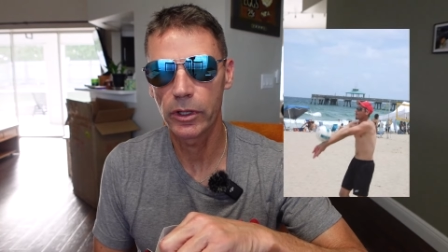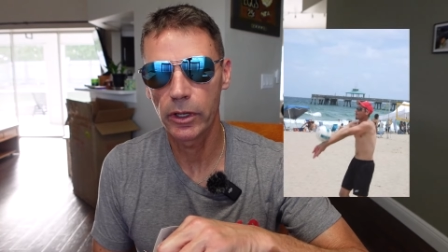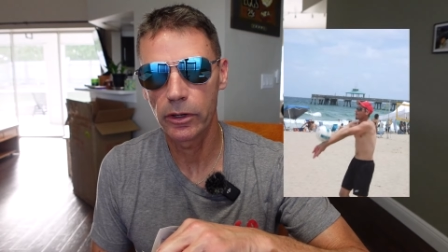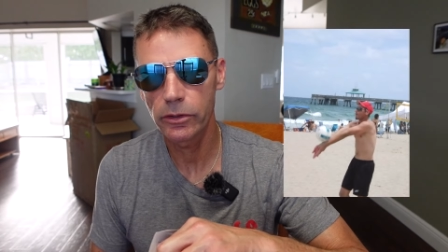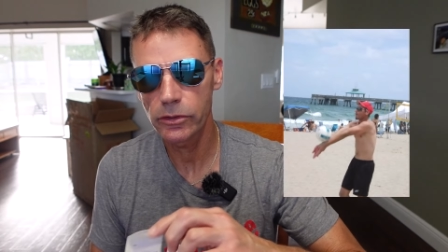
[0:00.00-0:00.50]

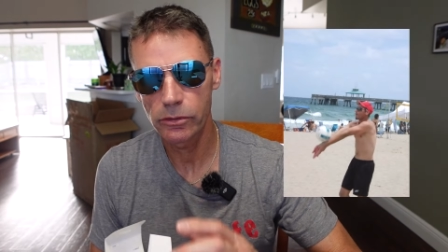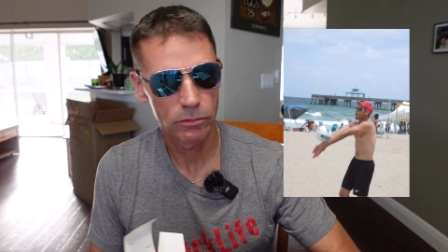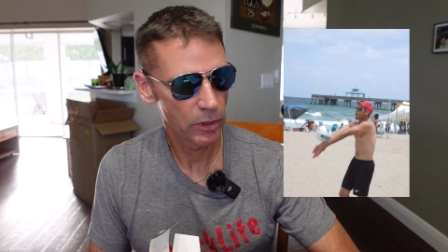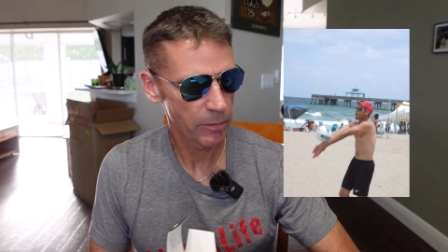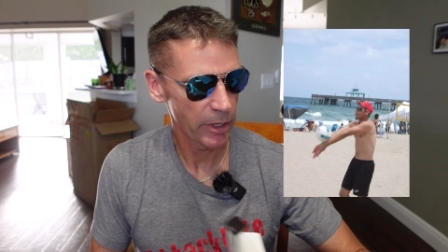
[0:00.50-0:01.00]
years,
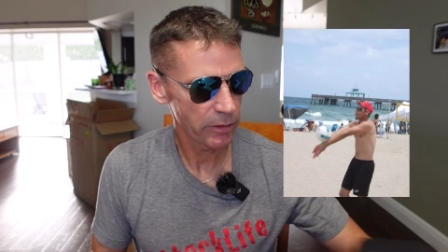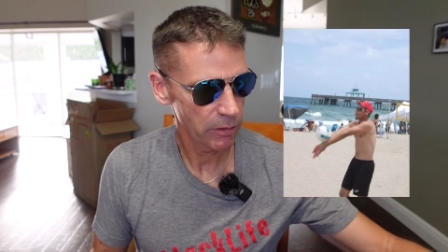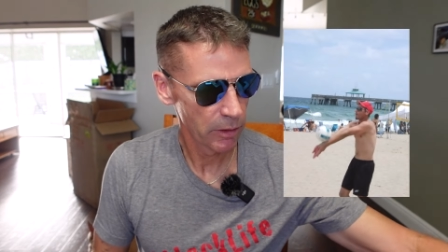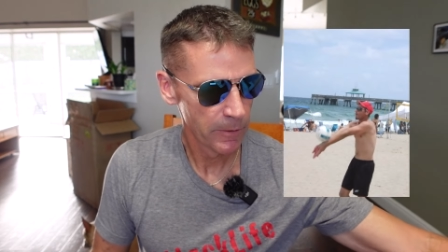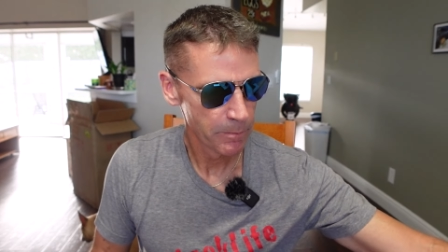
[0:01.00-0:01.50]
I bet.
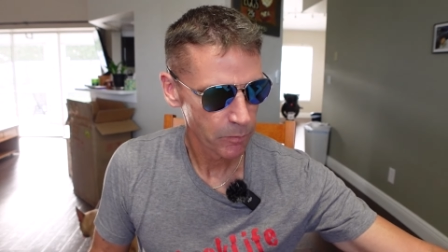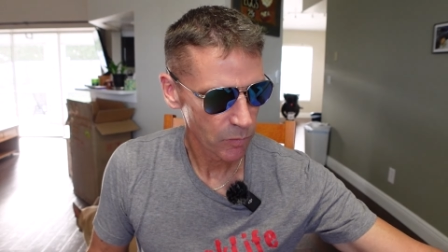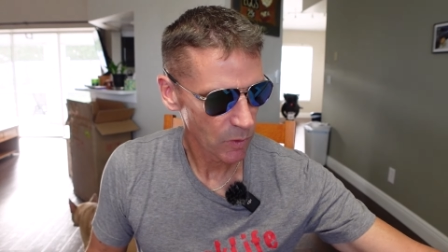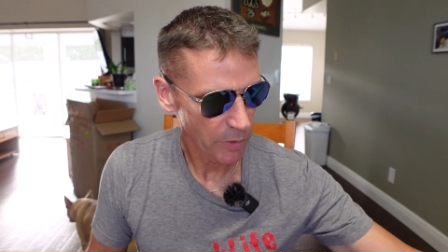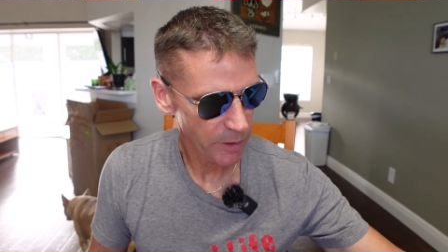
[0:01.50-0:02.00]

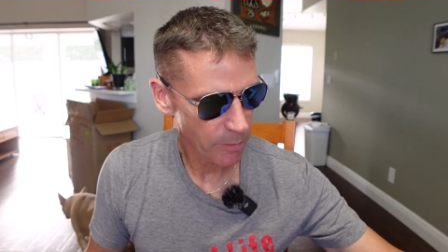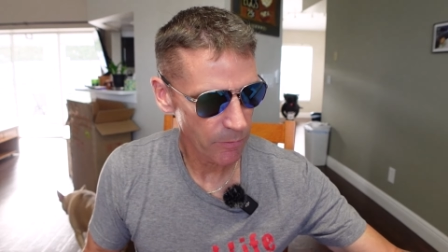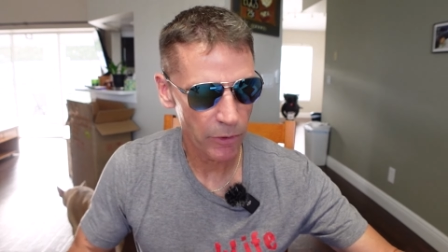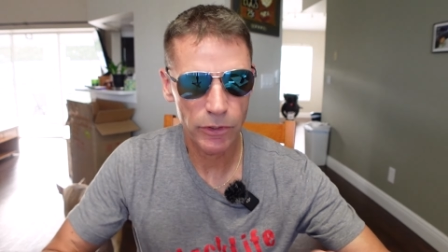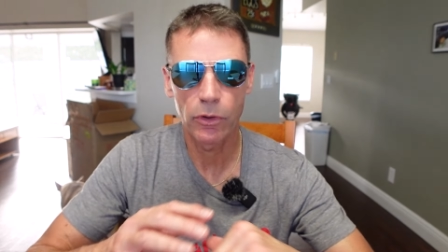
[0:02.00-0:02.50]
I think my
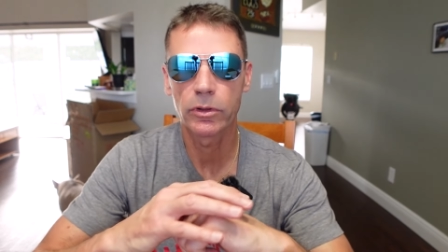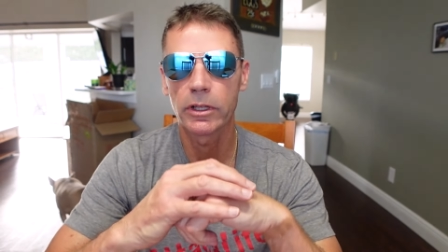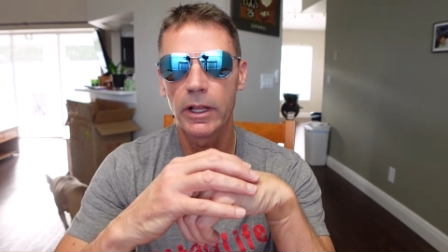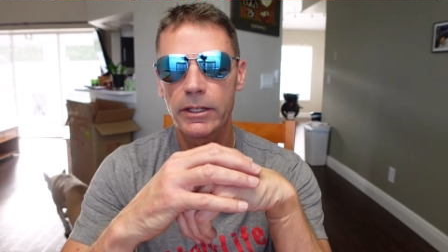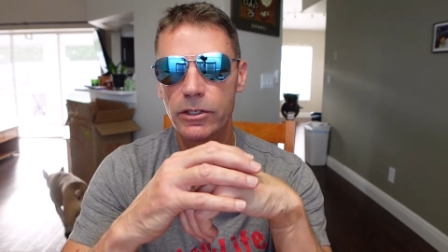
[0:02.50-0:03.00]
first Oakley
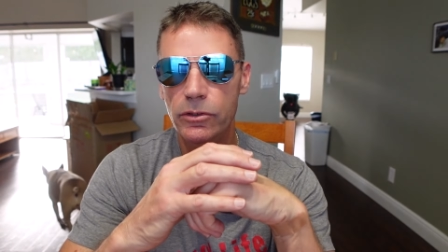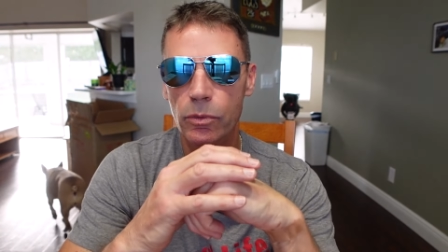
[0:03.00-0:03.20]
glasses